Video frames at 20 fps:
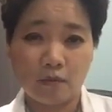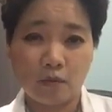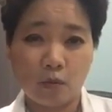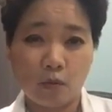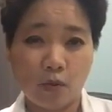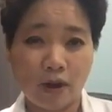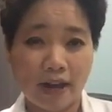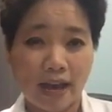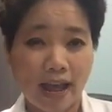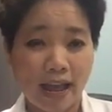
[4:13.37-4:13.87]

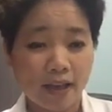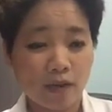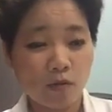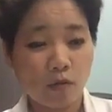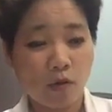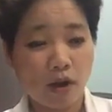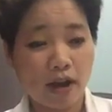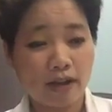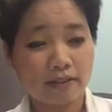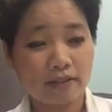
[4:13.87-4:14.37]
What I
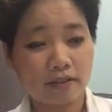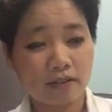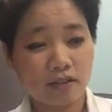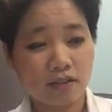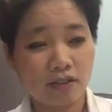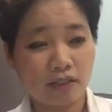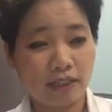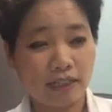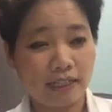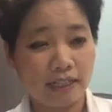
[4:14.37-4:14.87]
want
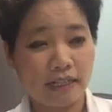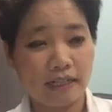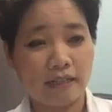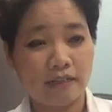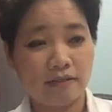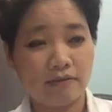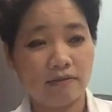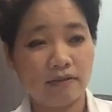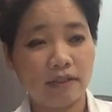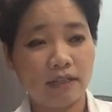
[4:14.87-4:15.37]
to
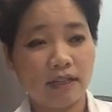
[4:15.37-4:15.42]
leave